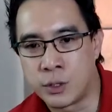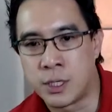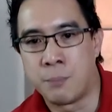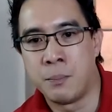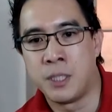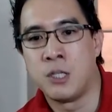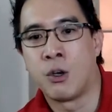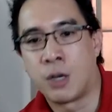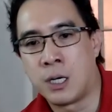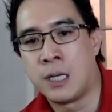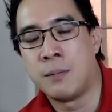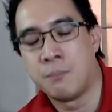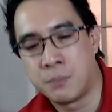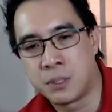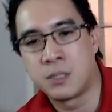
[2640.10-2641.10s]
to submit your
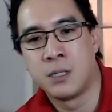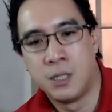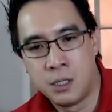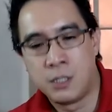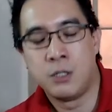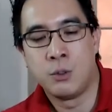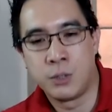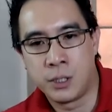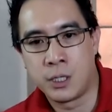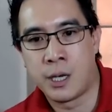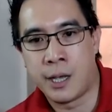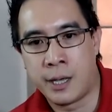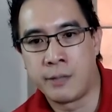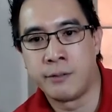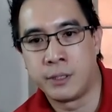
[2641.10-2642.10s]
claims using
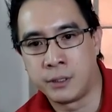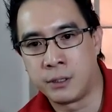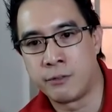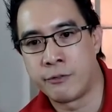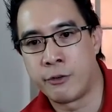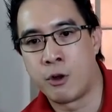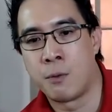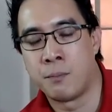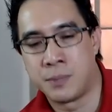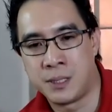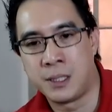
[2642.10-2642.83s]
a handwritten form,